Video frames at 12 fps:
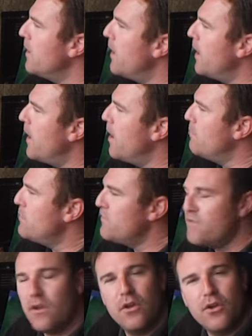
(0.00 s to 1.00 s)
But
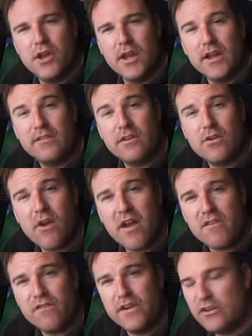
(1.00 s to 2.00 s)
if you're learning, it's a
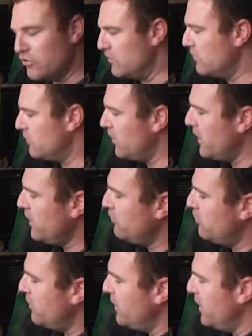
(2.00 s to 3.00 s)
great feature. So
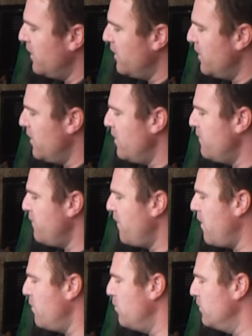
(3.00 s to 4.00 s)
actually, if
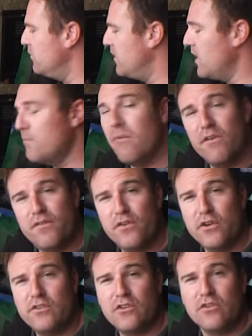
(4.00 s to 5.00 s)
I was getting my
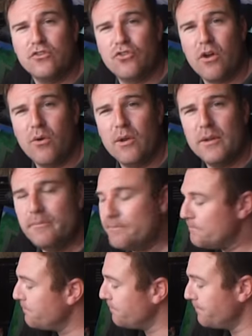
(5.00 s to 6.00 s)
first controller,
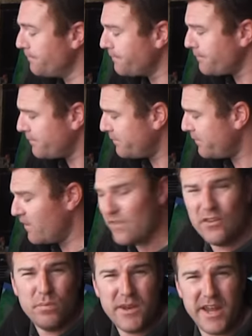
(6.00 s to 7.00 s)

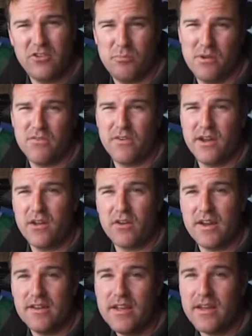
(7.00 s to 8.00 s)
this would actually be a very good
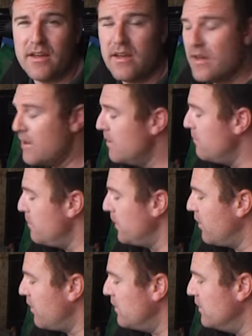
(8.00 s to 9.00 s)
idea
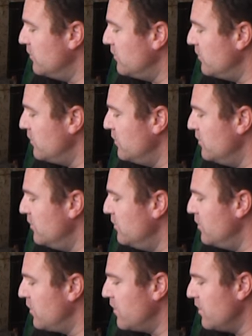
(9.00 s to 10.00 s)
because
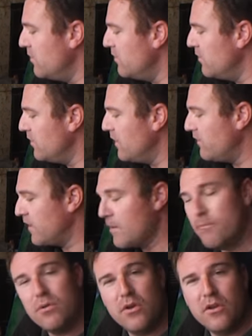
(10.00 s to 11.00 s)
you can get the
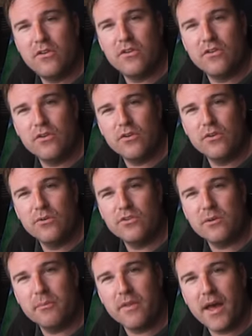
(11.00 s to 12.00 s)
computer to do
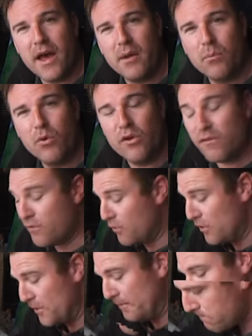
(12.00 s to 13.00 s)
some of the hard work
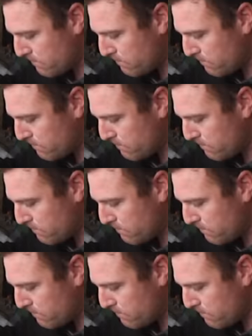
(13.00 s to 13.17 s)
for you.